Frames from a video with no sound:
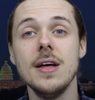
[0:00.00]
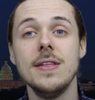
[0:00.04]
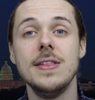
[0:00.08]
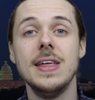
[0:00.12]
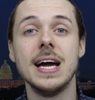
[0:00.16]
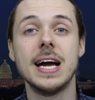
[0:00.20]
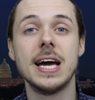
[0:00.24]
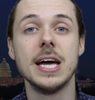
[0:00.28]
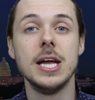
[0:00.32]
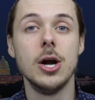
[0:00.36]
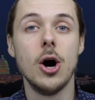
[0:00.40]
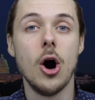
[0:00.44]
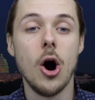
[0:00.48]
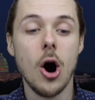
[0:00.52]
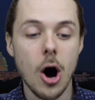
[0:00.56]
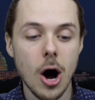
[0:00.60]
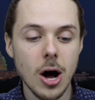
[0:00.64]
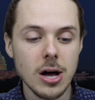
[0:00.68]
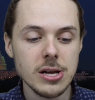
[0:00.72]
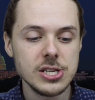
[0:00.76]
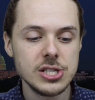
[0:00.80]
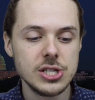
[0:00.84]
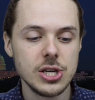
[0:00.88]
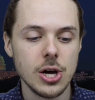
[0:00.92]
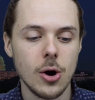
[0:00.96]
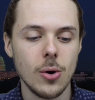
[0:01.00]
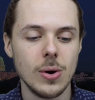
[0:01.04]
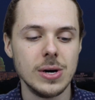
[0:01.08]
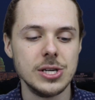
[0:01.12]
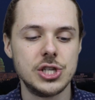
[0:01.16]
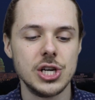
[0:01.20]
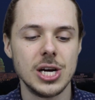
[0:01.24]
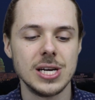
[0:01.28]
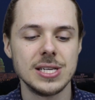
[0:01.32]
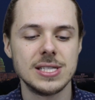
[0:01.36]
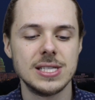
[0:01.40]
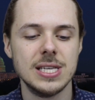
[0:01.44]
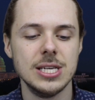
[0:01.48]
They can also
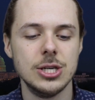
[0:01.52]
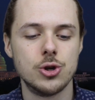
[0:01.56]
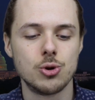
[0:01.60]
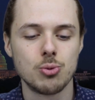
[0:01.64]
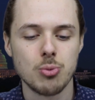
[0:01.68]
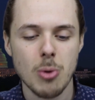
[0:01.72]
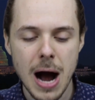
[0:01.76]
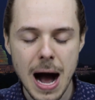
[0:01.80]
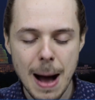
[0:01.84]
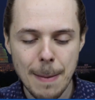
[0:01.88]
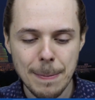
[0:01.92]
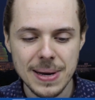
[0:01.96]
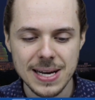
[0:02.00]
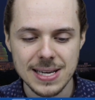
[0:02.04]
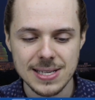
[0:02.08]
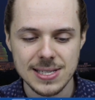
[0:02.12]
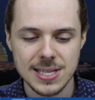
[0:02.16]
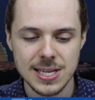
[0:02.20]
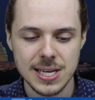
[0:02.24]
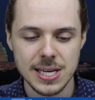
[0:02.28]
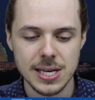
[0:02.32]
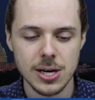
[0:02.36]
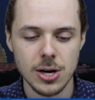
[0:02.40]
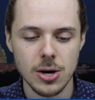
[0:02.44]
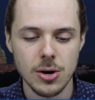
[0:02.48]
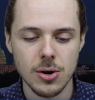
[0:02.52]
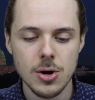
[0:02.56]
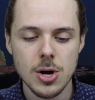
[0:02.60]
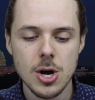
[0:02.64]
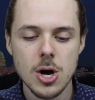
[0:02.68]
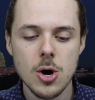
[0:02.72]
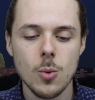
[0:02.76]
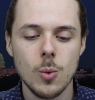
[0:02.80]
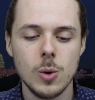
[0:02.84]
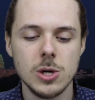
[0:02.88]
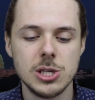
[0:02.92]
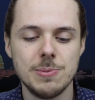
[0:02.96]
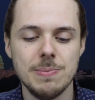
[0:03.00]
adjust the dropping skill,
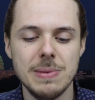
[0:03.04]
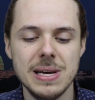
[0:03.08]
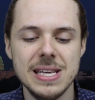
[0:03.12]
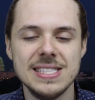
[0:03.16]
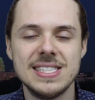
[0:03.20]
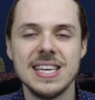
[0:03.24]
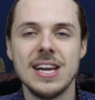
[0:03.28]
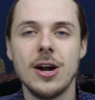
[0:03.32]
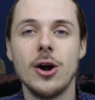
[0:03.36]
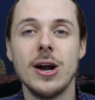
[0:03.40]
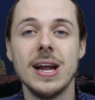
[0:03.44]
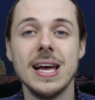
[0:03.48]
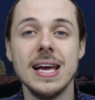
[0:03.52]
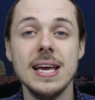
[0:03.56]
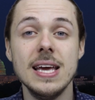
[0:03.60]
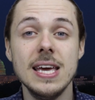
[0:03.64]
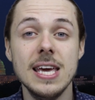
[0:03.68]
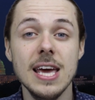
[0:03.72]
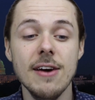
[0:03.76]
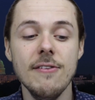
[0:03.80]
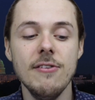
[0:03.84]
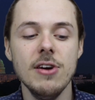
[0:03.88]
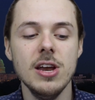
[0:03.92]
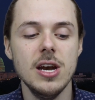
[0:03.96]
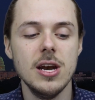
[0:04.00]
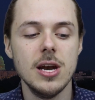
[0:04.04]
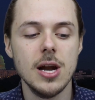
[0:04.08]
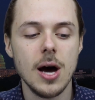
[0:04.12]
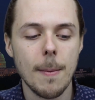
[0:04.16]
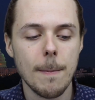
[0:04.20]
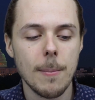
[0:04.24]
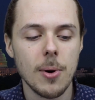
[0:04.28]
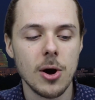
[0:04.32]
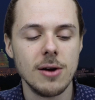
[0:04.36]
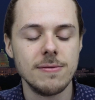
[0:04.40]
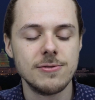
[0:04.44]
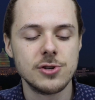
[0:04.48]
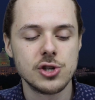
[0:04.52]
which means that on a given
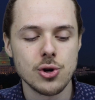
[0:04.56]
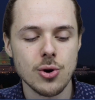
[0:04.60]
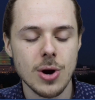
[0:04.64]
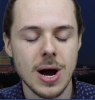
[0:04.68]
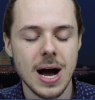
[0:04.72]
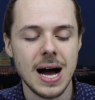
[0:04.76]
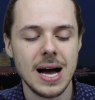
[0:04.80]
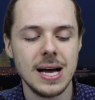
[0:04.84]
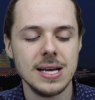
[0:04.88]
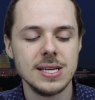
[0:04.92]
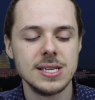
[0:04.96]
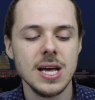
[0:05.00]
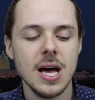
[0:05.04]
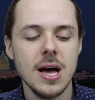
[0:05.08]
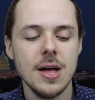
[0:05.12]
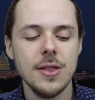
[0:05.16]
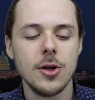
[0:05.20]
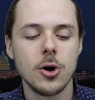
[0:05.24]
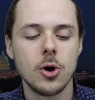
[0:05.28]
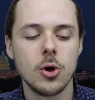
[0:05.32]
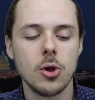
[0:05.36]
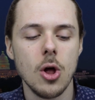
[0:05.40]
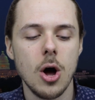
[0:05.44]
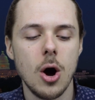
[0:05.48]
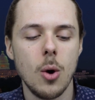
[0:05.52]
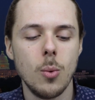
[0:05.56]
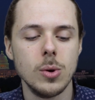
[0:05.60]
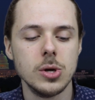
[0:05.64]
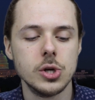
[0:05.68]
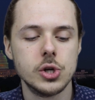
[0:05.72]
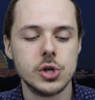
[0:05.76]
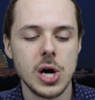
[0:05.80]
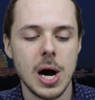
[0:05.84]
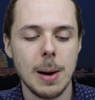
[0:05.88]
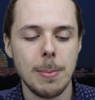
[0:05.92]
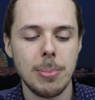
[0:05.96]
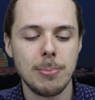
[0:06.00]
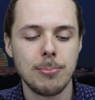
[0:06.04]
number of tries, the claw will
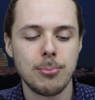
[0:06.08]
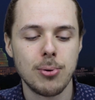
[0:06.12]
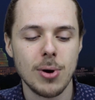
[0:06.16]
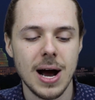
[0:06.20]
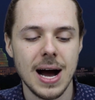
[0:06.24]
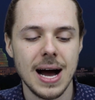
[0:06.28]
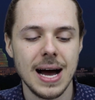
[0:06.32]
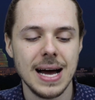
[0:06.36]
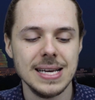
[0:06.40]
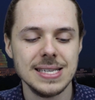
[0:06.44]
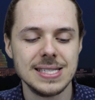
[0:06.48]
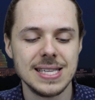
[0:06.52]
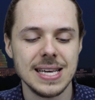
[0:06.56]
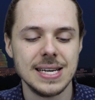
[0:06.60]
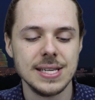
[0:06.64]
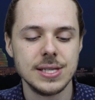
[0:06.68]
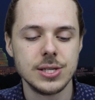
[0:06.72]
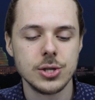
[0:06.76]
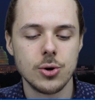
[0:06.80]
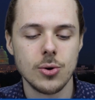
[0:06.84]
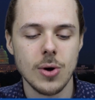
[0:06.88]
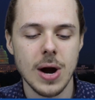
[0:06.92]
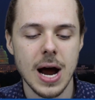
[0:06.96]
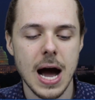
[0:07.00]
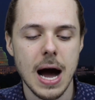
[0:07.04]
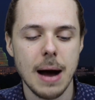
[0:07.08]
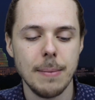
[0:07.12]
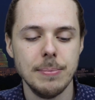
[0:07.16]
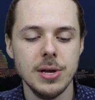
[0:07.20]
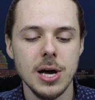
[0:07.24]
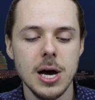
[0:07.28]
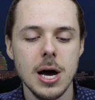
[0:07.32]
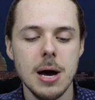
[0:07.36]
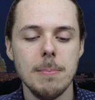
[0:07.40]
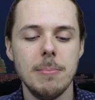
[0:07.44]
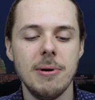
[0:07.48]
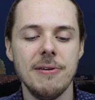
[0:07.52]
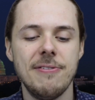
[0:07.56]
drop a prize that it's grabbed
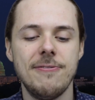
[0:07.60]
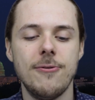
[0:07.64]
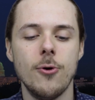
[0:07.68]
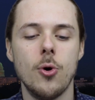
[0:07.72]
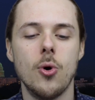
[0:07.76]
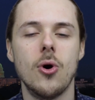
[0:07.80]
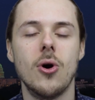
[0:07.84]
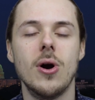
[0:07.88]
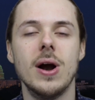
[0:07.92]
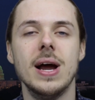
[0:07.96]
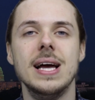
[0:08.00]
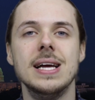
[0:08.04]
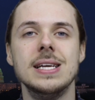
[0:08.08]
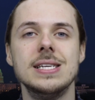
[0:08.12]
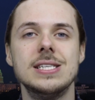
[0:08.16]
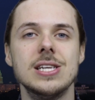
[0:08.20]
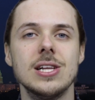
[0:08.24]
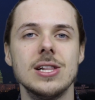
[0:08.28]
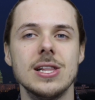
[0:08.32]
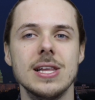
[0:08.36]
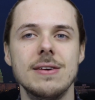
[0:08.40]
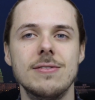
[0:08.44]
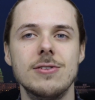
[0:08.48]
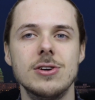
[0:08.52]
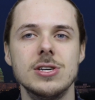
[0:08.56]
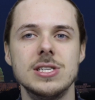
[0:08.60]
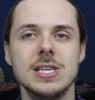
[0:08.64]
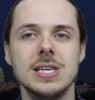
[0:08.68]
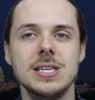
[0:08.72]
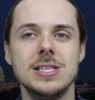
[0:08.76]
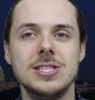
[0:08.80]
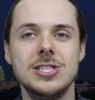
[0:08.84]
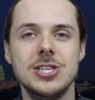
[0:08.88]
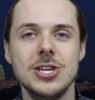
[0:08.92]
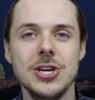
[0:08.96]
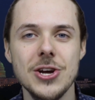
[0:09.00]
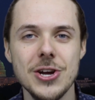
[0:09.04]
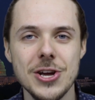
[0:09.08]
before it delivers
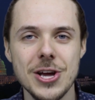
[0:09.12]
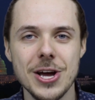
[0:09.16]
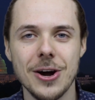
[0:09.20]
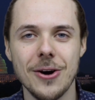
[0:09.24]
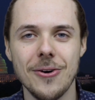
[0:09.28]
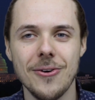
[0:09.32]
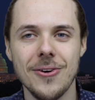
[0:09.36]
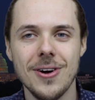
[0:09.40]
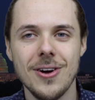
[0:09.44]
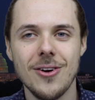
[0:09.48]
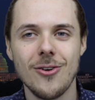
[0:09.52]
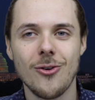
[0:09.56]
it to you